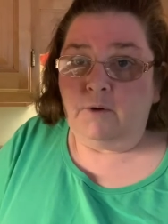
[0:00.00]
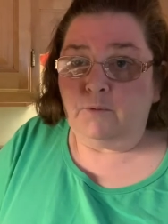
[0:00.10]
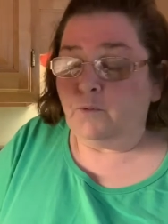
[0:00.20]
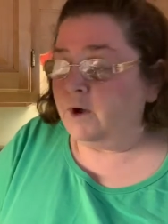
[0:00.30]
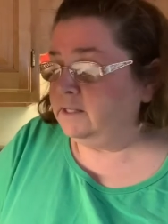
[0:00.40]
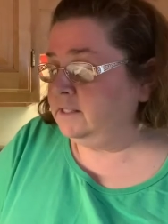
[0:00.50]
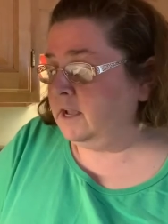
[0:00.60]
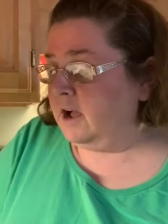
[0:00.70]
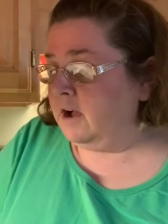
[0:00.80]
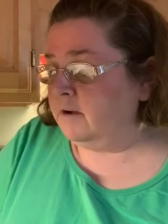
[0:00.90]
what,
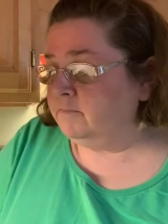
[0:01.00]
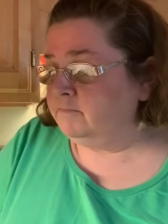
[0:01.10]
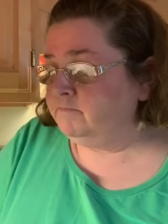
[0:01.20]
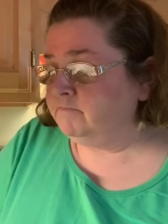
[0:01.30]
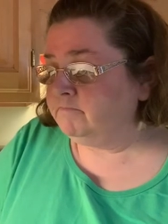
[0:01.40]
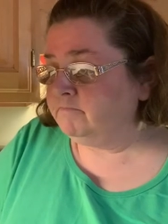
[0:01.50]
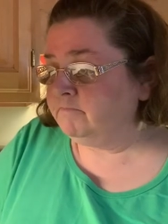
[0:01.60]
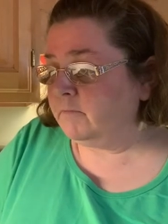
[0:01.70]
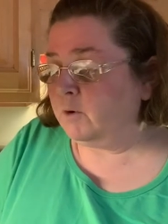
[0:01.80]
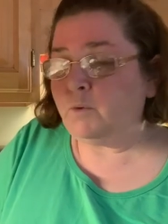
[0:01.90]
um,
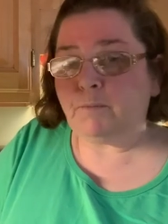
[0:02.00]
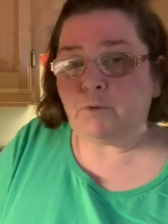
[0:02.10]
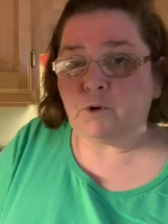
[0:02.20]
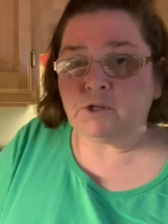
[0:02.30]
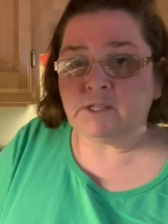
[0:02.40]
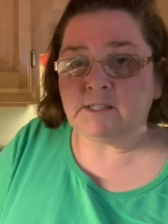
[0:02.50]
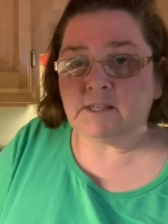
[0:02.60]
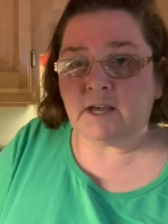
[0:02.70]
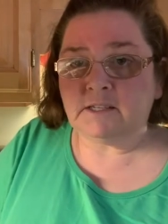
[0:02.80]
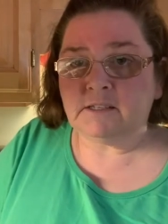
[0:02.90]
what portion
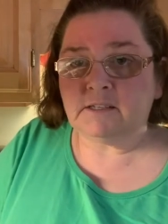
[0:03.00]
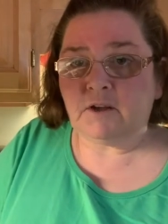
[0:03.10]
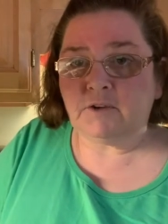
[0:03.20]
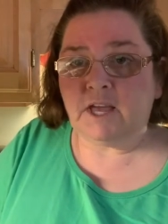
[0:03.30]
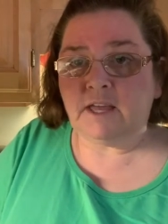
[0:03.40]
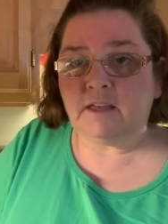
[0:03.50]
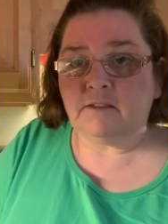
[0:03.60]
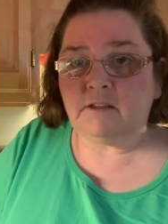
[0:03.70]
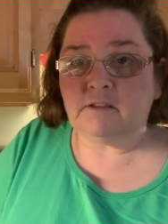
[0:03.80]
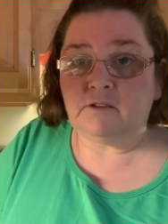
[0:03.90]
sizes I'll get and
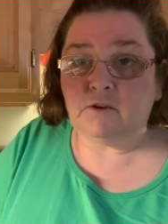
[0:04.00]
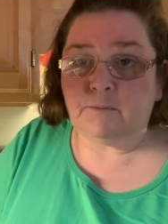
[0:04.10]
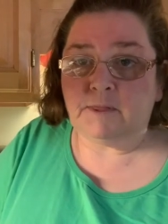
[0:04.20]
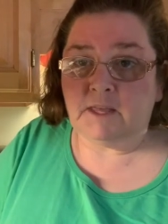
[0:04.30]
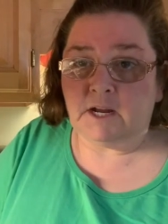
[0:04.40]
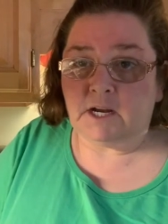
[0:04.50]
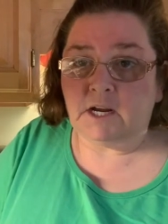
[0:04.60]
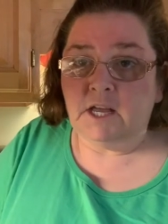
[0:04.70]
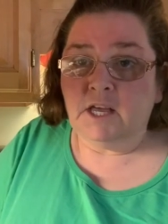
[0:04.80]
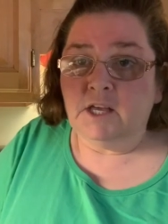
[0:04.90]
then determine there.
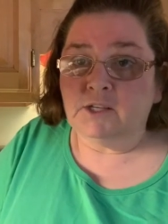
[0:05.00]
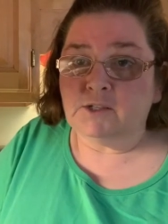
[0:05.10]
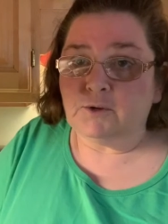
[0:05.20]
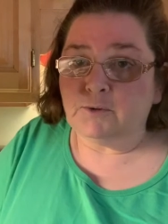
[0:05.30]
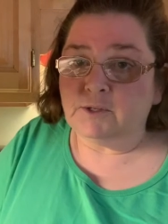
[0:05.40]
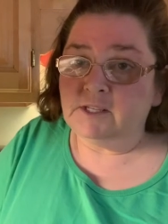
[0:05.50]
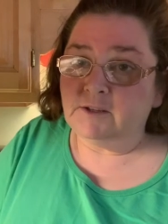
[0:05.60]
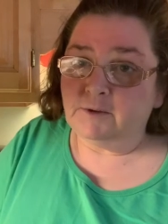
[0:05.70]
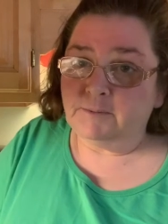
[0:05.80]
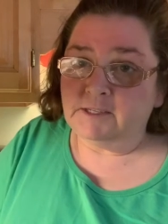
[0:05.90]
So it's either
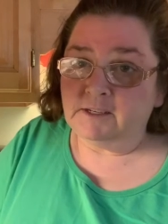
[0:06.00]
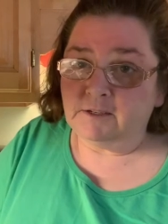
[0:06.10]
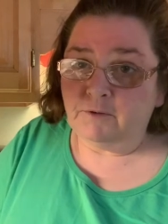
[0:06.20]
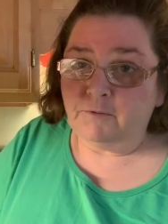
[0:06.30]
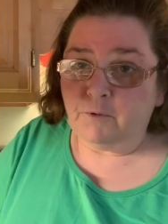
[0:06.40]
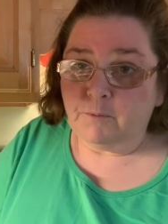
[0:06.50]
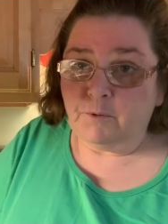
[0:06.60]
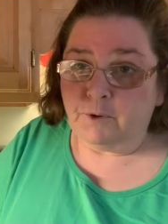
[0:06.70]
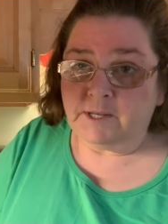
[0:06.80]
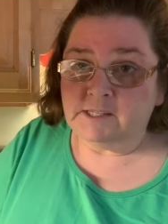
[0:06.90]
gonna be six or four
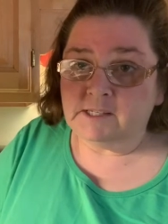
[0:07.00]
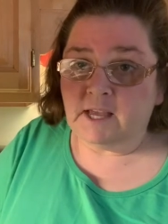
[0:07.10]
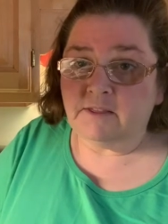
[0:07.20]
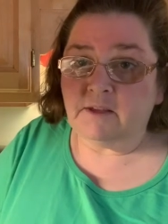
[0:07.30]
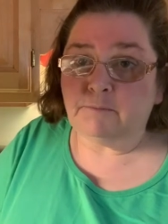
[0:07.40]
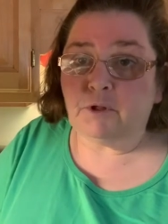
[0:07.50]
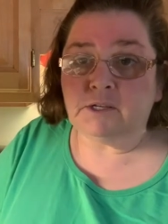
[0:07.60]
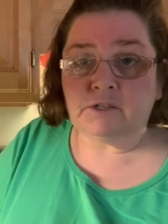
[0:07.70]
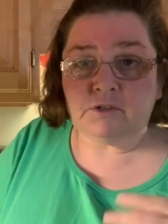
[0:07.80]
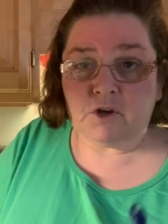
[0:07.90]
points and then
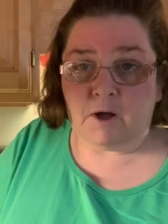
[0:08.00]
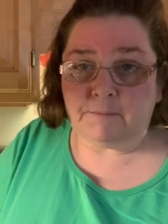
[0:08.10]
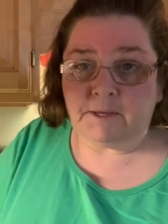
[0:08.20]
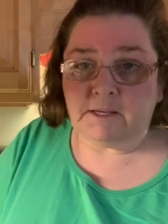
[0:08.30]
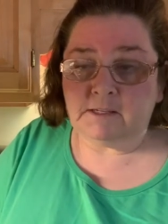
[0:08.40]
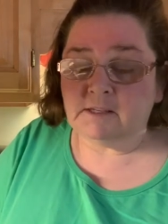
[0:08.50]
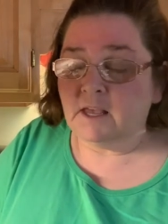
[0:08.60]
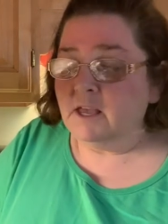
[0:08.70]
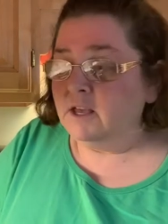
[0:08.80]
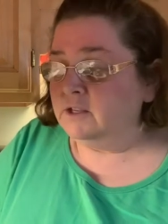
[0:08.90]
plus your toppings.
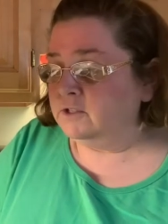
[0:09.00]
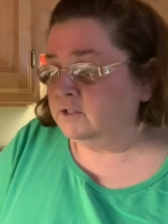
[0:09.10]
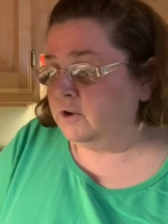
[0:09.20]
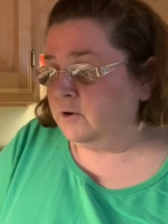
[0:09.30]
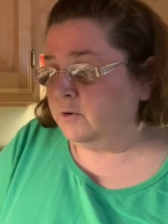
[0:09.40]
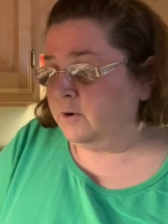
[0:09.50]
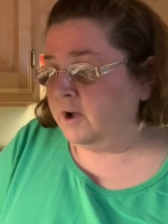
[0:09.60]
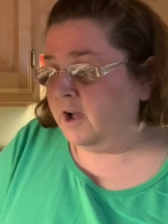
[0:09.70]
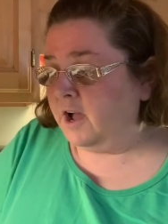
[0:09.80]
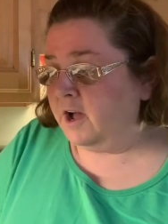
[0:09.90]
So,
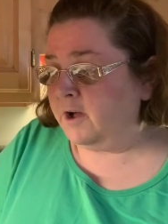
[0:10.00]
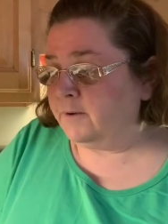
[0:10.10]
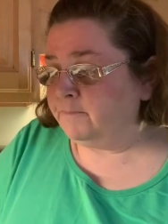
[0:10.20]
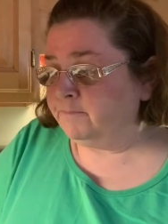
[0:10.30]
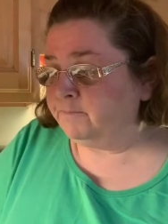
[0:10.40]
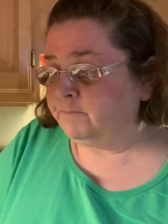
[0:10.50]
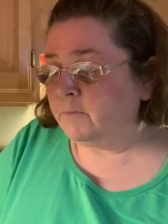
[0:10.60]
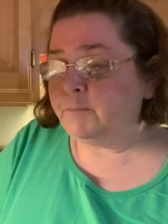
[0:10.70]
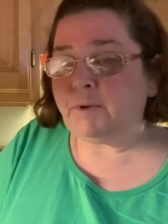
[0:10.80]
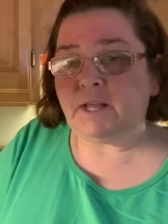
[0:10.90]
um,
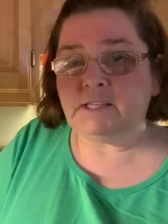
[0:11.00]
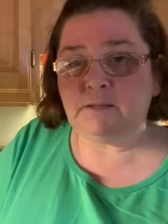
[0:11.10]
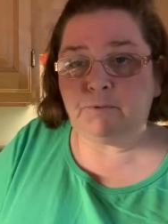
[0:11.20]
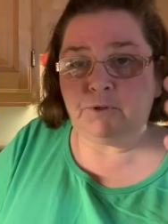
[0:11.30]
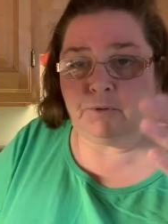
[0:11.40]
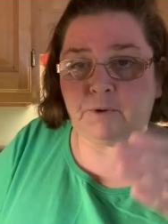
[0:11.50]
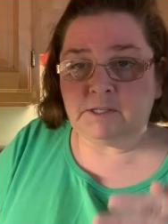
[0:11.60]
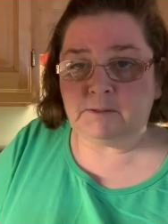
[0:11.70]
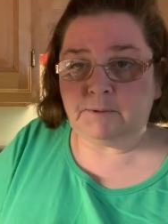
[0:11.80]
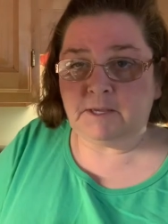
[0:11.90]
but I did put the
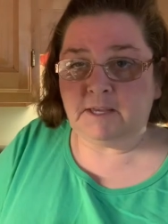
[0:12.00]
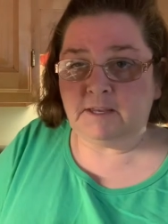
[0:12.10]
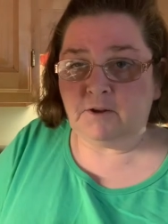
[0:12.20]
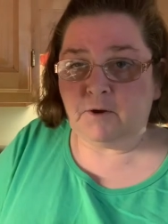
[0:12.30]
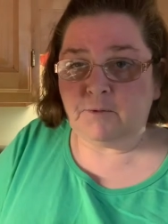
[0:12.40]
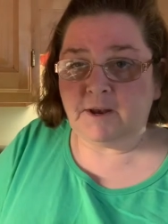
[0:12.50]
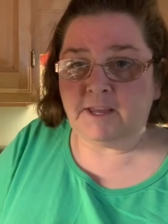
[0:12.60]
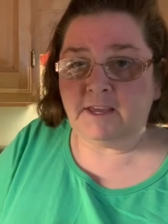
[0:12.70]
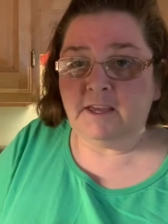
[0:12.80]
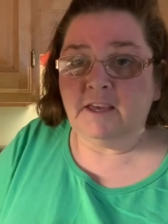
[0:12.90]
recipe in
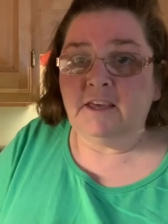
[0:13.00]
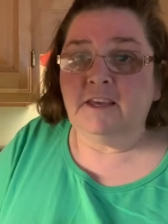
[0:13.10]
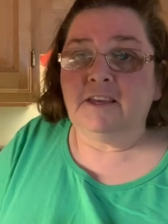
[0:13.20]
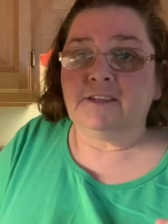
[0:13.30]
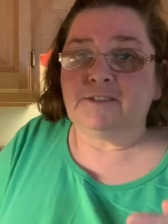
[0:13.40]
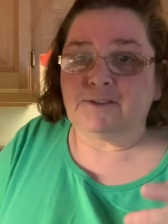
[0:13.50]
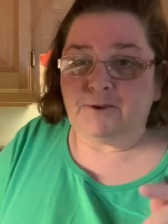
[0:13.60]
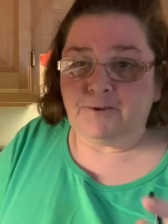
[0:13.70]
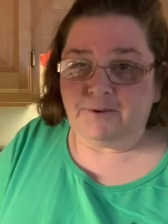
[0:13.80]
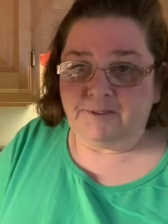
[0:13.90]
already.
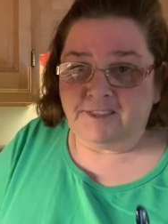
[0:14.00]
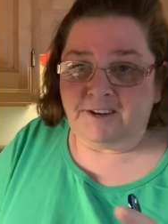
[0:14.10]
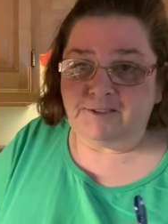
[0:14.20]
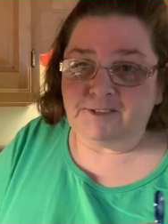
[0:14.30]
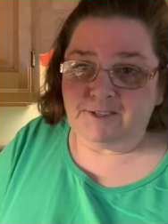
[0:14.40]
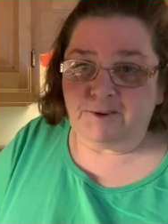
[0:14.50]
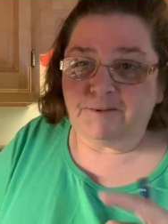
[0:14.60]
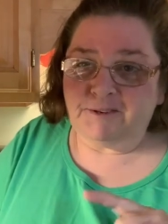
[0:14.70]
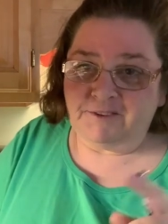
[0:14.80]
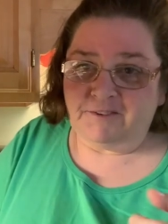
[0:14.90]
So then I'll
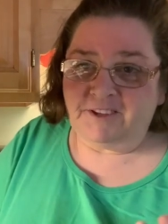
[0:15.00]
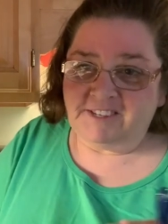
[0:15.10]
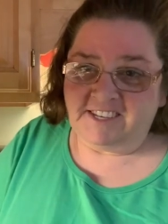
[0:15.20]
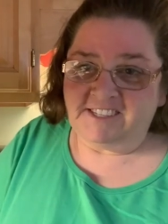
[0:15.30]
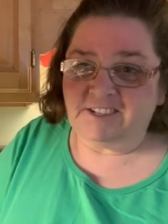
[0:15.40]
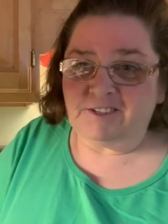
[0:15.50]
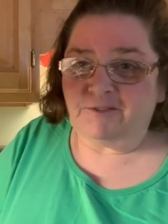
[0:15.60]
determine if I take six or